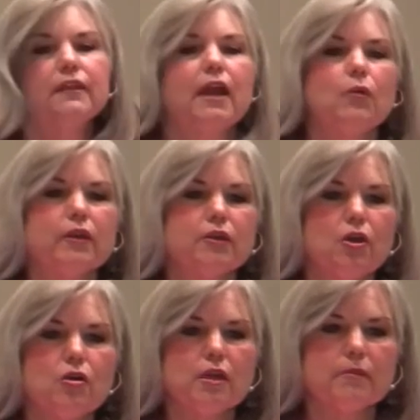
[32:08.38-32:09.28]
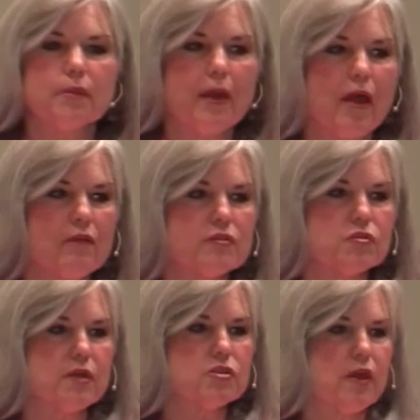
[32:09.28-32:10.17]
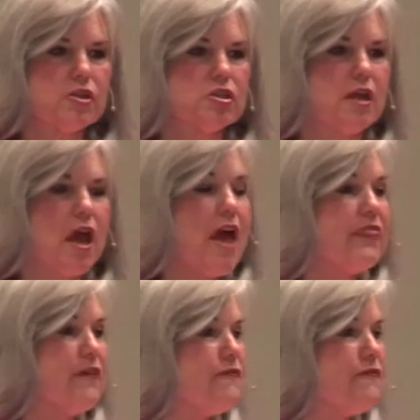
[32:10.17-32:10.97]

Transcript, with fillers: that I want to know him, the power of his resurrection, the